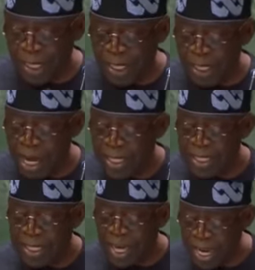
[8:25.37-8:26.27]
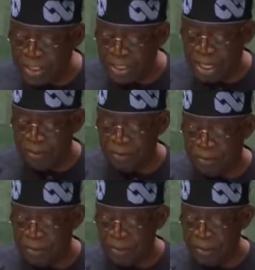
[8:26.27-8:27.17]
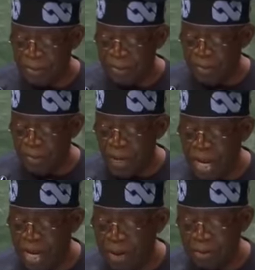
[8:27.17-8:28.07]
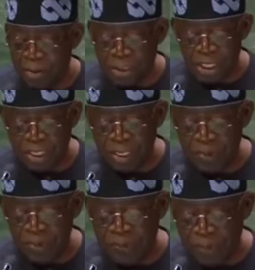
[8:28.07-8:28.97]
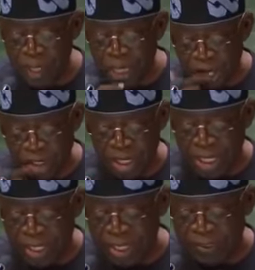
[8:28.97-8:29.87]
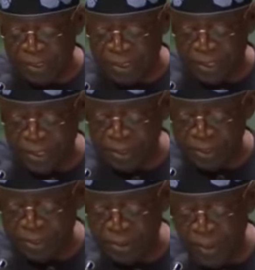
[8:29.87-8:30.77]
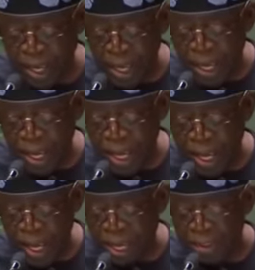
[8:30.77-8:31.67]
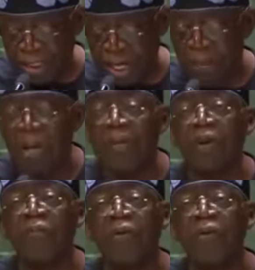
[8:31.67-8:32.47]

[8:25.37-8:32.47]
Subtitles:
Regarding Niger, we are negotiating with the military leaders. As chairman of